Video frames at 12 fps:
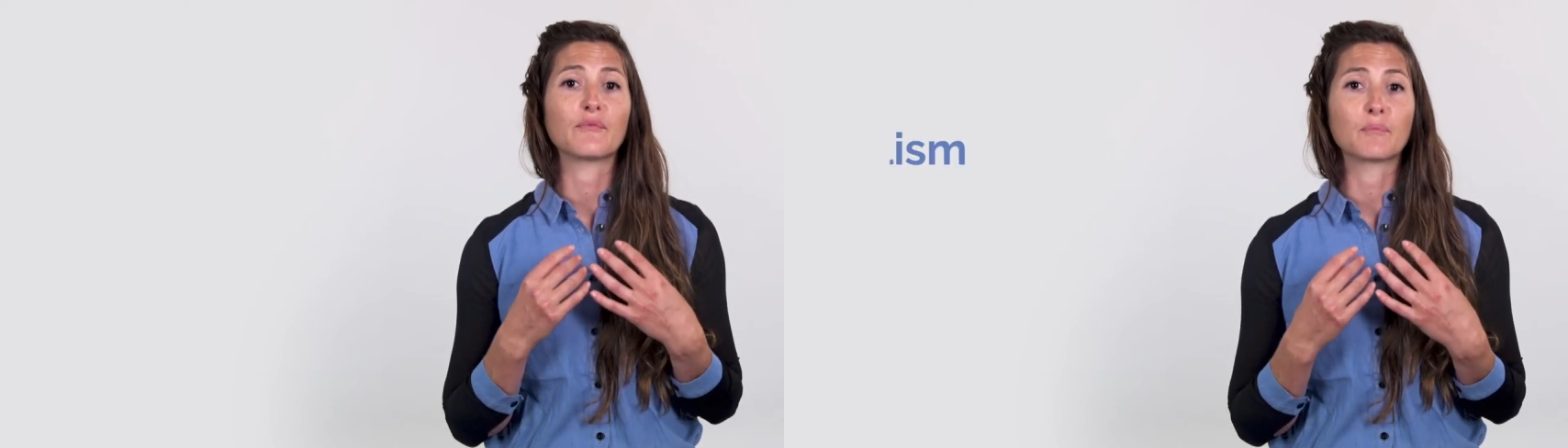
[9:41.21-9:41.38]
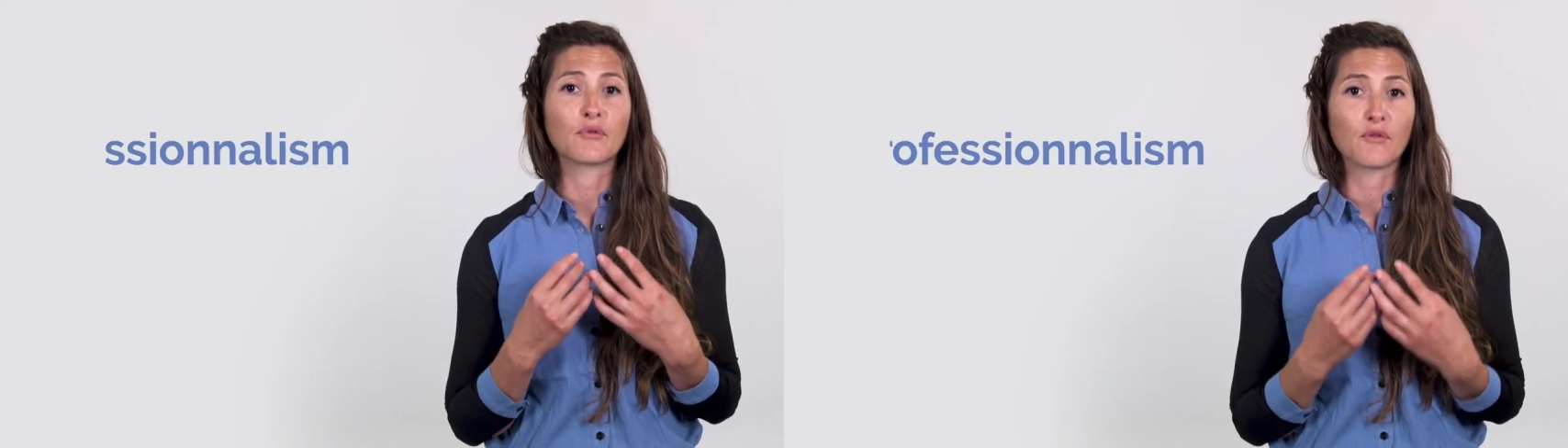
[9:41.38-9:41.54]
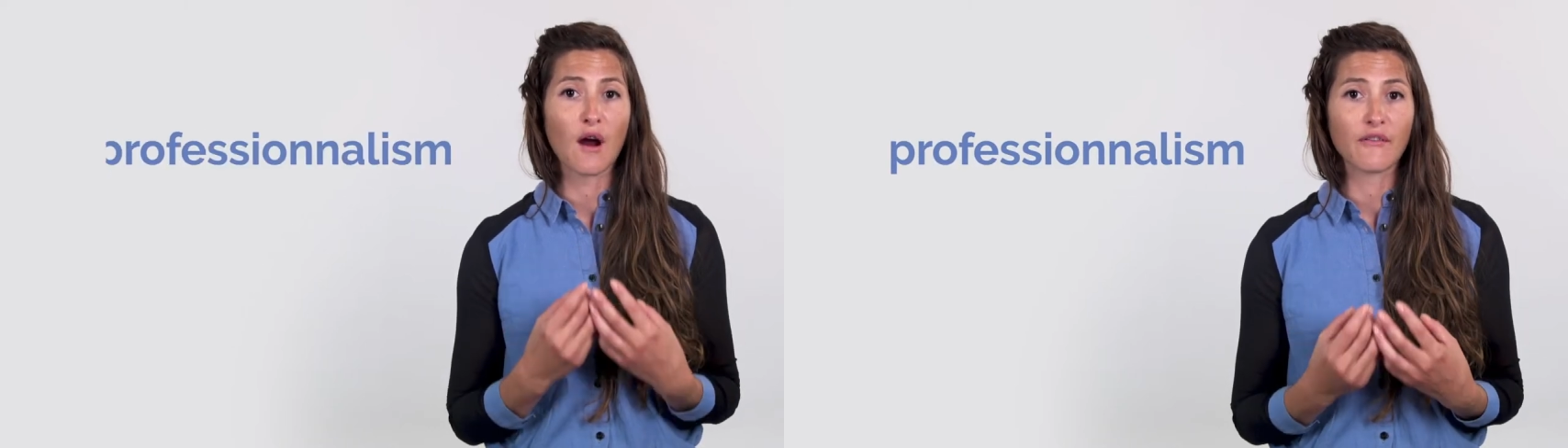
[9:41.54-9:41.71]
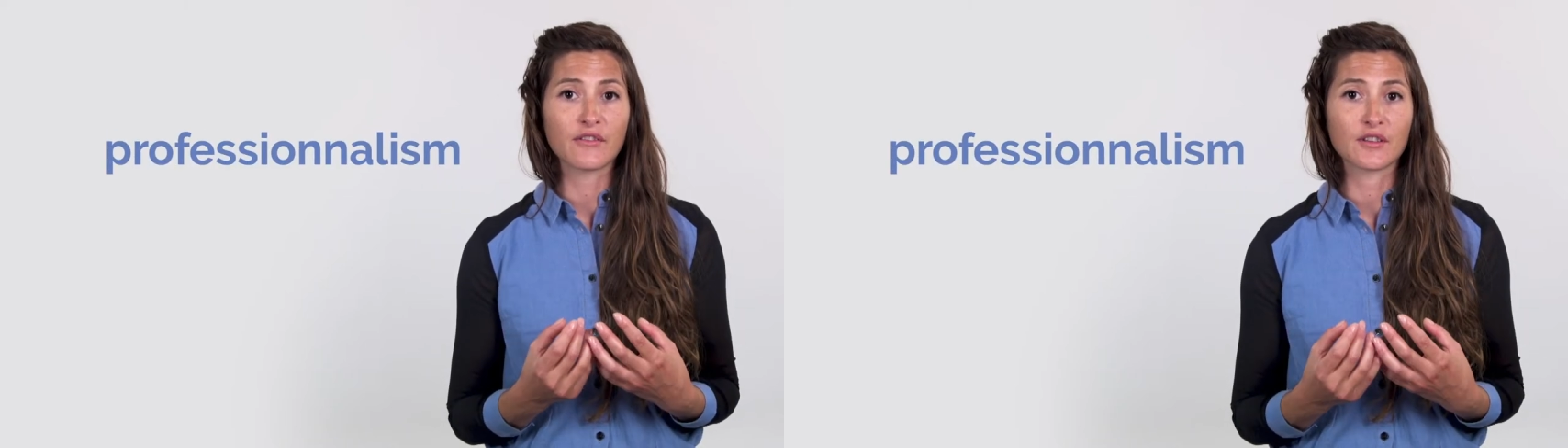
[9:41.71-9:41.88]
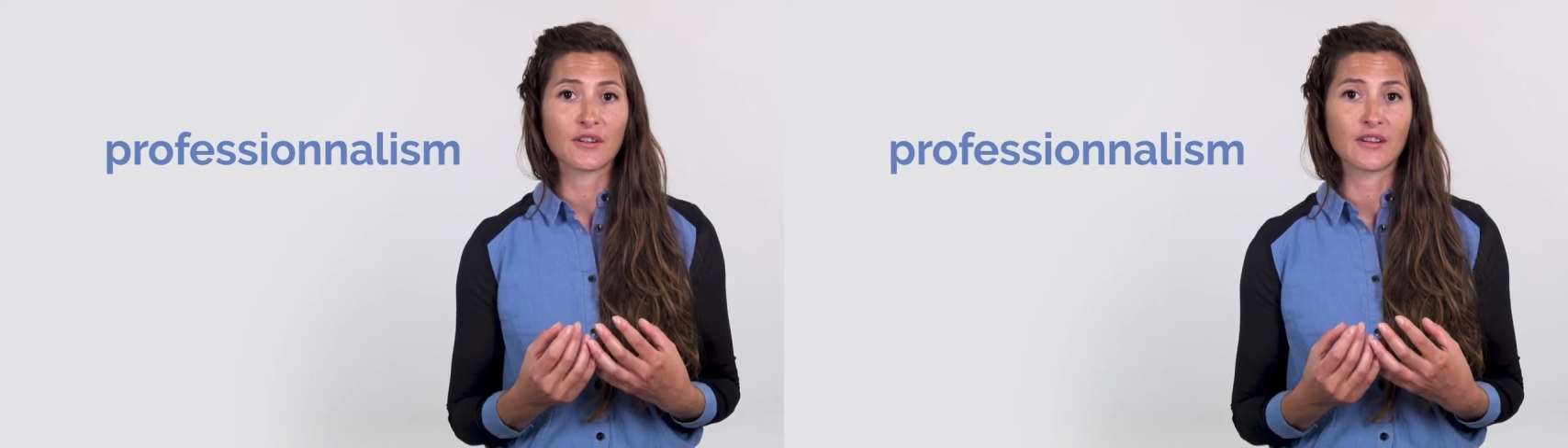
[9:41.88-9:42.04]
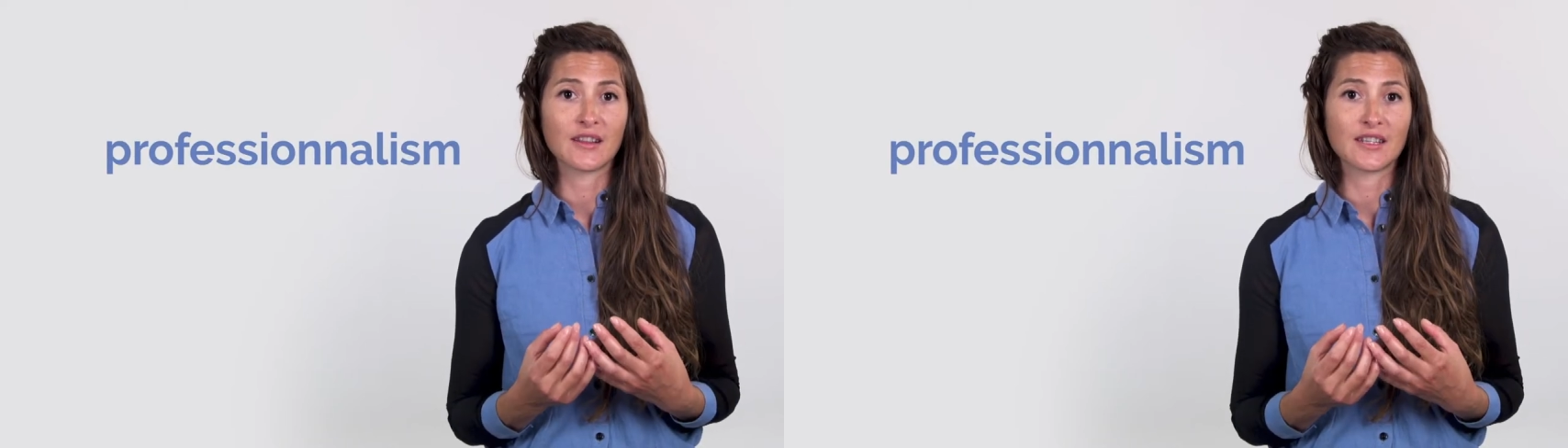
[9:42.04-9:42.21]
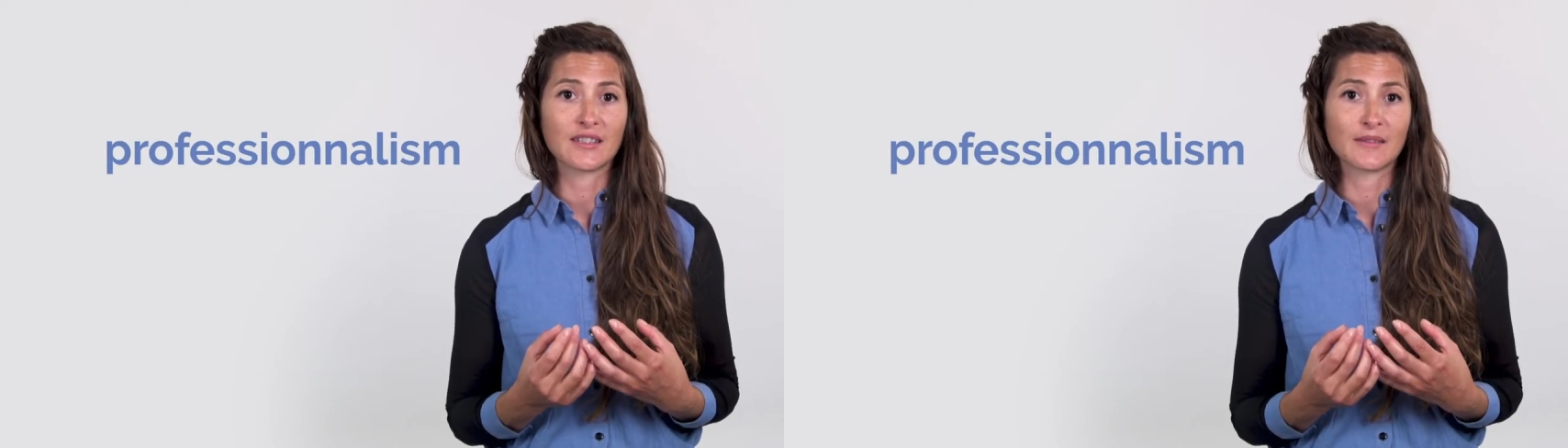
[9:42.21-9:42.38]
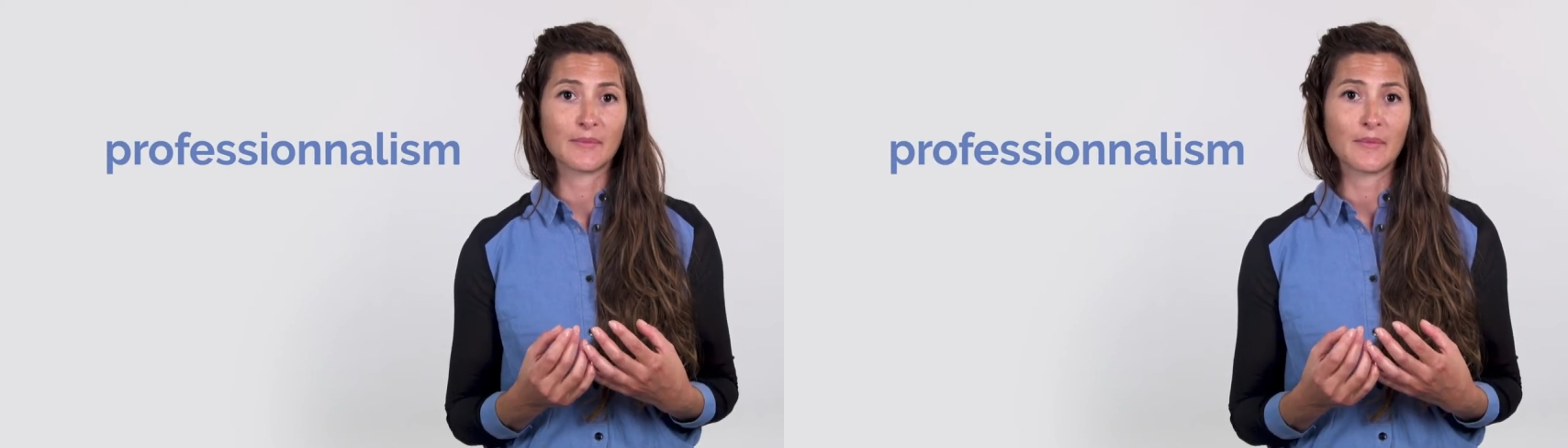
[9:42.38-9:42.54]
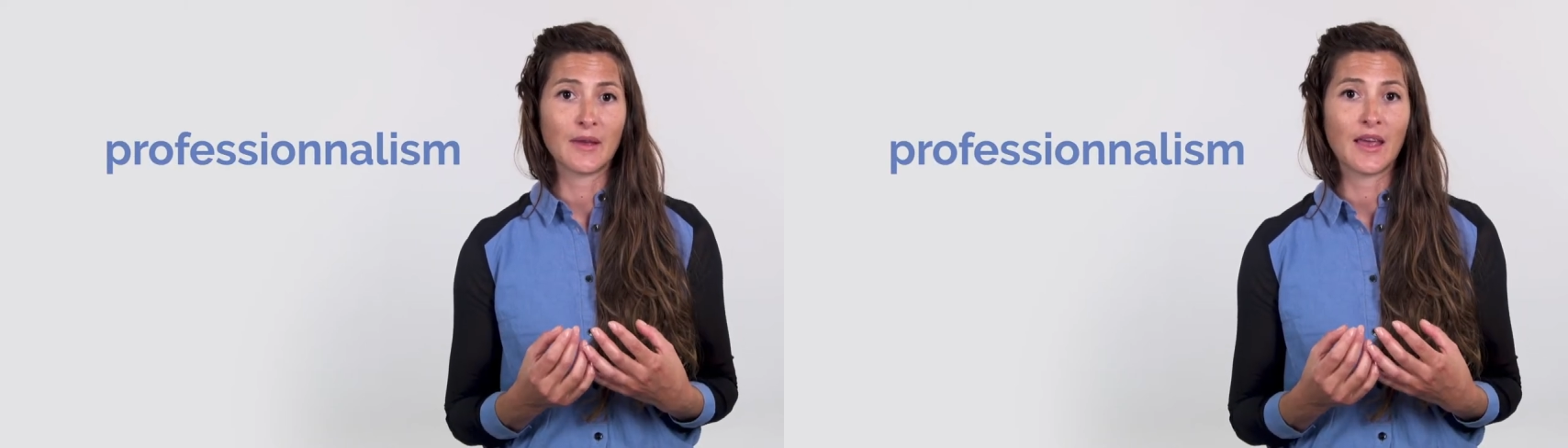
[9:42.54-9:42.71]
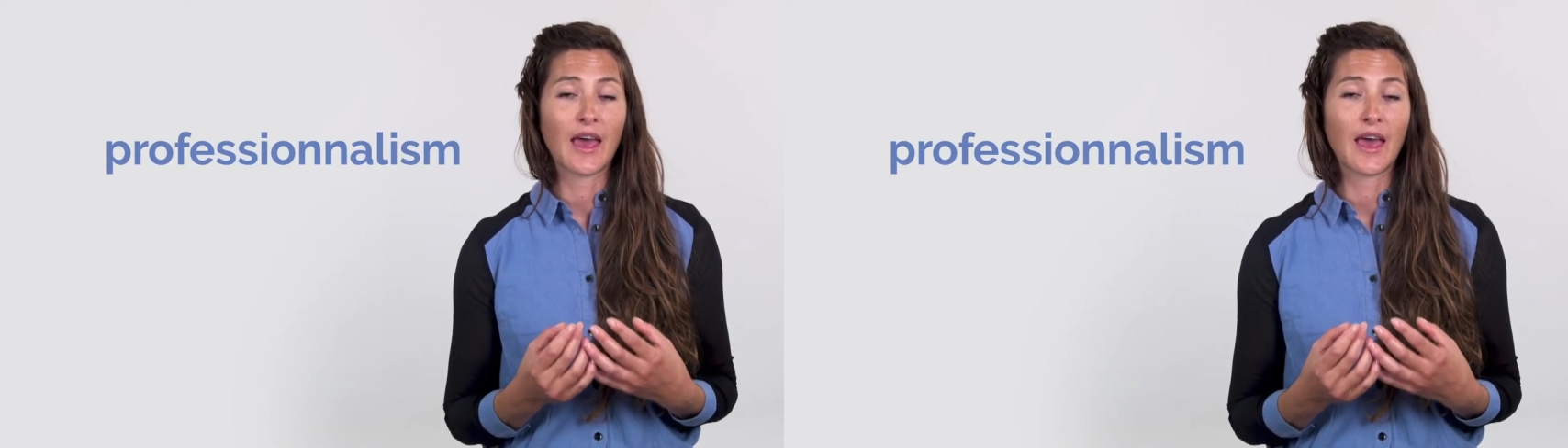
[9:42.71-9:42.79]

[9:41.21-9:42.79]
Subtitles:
professionalism